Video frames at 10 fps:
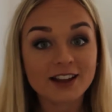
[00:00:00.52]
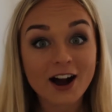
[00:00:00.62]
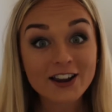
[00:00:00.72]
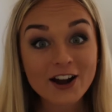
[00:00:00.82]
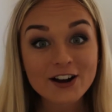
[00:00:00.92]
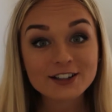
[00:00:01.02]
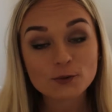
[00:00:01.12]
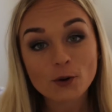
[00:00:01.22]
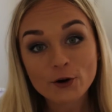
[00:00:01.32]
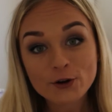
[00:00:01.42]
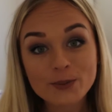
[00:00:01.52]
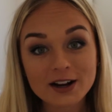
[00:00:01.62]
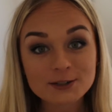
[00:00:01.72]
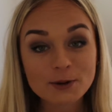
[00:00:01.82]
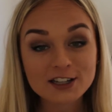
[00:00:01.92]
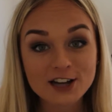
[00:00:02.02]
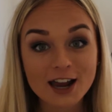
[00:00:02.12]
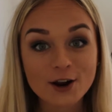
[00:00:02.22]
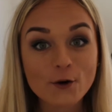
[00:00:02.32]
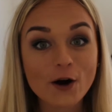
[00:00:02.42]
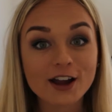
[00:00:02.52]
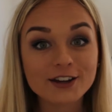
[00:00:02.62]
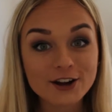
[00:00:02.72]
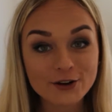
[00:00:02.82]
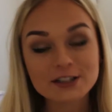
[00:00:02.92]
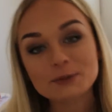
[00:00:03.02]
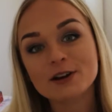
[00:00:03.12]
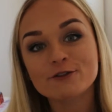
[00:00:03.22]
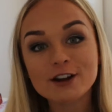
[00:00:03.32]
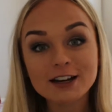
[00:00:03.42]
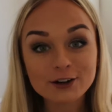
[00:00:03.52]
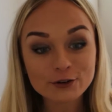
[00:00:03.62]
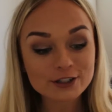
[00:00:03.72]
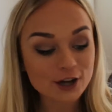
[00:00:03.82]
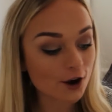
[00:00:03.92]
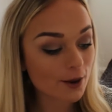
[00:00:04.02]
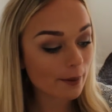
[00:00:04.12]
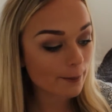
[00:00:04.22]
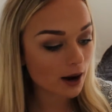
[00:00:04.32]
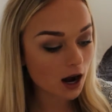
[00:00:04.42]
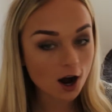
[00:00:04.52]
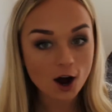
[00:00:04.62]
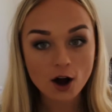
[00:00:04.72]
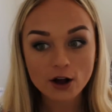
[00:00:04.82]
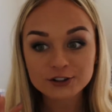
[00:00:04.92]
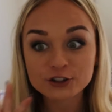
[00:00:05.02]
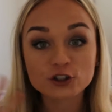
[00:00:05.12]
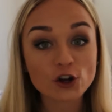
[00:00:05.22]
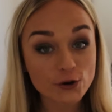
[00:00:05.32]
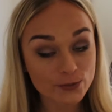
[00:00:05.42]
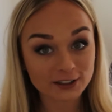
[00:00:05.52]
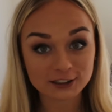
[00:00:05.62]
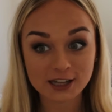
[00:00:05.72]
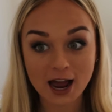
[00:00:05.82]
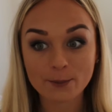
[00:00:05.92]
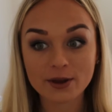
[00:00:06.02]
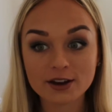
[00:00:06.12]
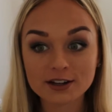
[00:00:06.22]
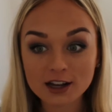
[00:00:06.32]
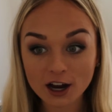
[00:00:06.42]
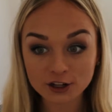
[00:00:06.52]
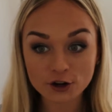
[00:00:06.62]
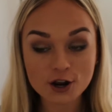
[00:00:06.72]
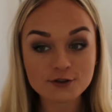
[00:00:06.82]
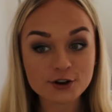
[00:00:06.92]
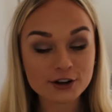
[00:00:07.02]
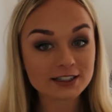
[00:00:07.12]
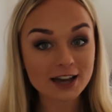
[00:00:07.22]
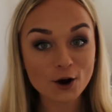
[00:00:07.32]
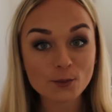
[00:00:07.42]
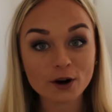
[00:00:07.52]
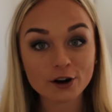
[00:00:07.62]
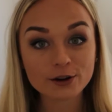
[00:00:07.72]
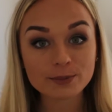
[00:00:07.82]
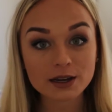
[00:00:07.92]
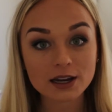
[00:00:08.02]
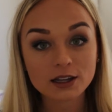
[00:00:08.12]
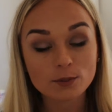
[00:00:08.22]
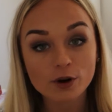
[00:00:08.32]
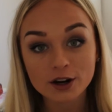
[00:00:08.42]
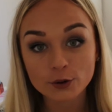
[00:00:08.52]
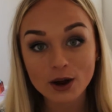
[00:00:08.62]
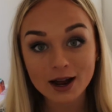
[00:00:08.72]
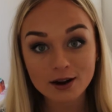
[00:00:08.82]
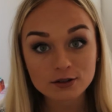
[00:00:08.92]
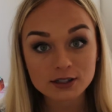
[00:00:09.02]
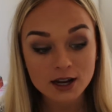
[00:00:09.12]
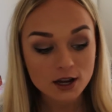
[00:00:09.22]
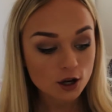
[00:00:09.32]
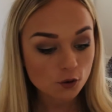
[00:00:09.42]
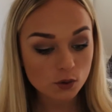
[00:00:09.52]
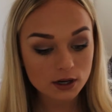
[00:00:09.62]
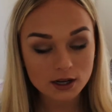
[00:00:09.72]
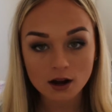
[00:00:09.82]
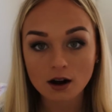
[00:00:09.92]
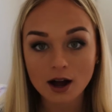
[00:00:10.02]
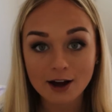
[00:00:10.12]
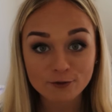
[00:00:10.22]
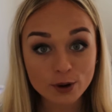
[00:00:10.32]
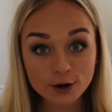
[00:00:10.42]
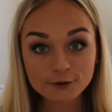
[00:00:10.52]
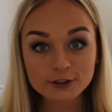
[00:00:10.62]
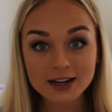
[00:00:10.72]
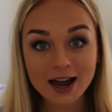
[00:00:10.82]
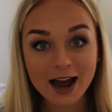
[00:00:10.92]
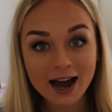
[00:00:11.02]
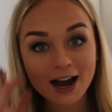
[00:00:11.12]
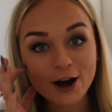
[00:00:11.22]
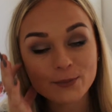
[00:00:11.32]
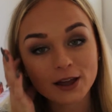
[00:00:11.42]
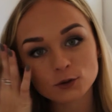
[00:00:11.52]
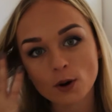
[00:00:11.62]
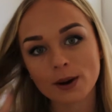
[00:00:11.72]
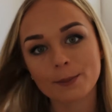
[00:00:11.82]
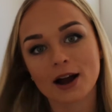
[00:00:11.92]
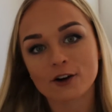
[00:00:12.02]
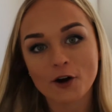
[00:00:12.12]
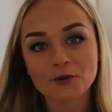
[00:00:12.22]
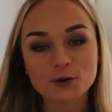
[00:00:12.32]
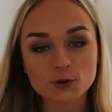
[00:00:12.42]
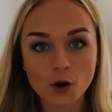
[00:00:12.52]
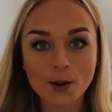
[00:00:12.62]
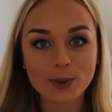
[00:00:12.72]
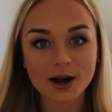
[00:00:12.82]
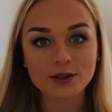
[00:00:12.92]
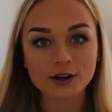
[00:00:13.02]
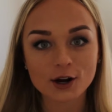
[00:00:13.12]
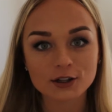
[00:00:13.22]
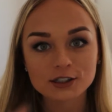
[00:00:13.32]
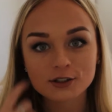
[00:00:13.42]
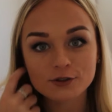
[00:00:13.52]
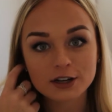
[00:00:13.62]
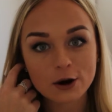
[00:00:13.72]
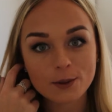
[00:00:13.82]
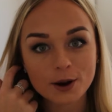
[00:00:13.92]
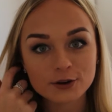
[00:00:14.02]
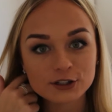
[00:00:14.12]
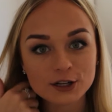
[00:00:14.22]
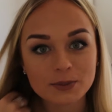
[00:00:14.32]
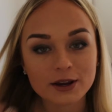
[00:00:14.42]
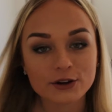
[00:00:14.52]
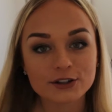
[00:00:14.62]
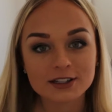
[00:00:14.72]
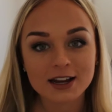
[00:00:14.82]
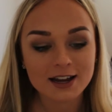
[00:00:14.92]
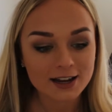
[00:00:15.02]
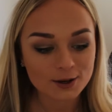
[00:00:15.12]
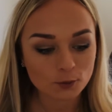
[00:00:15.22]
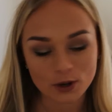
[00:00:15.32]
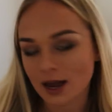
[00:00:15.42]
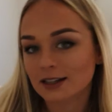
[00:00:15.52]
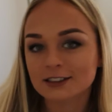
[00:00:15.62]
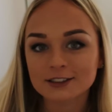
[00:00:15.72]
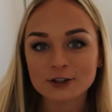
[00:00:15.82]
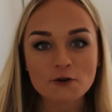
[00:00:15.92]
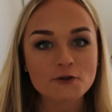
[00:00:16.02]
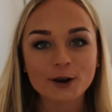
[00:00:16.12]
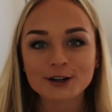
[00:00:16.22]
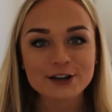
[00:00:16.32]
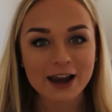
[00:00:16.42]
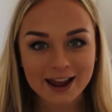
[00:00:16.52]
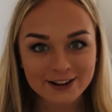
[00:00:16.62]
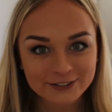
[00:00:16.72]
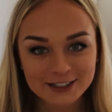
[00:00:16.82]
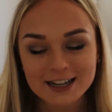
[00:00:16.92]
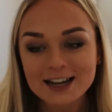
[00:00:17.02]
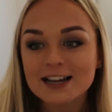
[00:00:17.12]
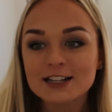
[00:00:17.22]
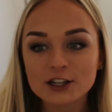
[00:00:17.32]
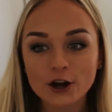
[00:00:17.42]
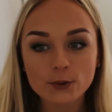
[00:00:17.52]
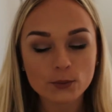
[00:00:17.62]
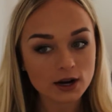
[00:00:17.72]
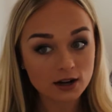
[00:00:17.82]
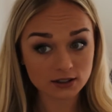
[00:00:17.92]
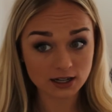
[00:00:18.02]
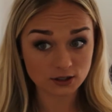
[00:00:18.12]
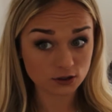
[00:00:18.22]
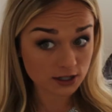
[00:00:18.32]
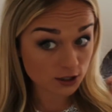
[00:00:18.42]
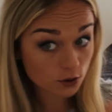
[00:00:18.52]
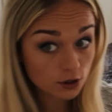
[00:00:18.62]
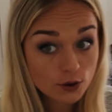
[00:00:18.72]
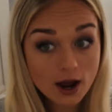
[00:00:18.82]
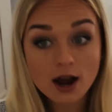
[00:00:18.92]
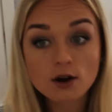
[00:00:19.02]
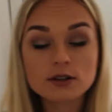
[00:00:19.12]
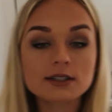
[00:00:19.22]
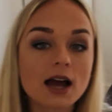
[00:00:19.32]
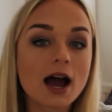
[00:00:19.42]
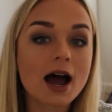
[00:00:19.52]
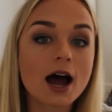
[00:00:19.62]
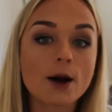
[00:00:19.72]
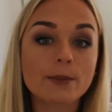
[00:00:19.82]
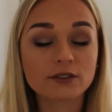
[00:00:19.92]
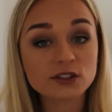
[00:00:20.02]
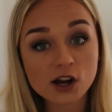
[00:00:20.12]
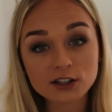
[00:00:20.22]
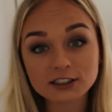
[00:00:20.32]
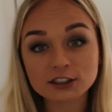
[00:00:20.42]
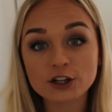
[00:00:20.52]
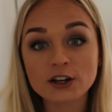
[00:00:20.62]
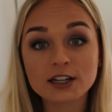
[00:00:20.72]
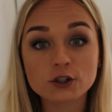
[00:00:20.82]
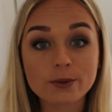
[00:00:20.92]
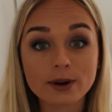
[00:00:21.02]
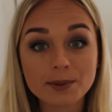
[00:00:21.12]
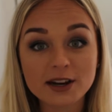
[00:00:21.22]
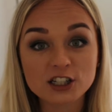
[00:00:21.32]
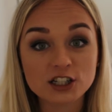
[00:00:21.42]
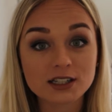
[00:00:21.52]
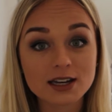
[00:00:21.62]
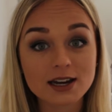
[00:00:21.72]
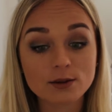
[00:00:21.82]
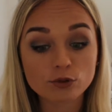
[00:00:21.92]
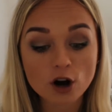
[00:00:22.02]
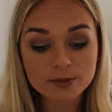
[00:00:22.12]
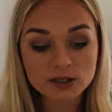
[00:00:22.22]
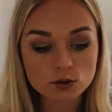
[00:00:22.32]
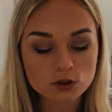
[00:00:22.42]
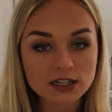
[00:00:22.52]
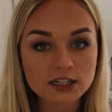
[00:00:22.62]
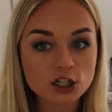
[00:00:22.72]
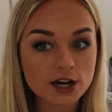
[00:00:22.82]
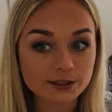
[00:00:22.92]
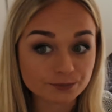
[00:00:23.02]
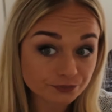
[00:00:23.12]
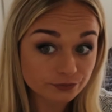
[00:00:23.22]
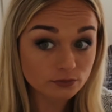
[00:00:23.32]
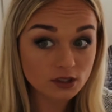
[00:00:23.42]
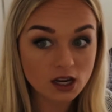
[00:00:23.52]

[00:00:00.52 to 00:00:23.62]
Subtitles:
Hi guys, welcome back to my channel. I know it's been a really long time, but so much has happened. I don't know if you can tell, but I'm in a brand new house. We have moved, and that's why my background was quite bare the last video I posted, because we had no furniture left. So we're now settled into our new house. I've started uni doing my PGC and primary school teaching.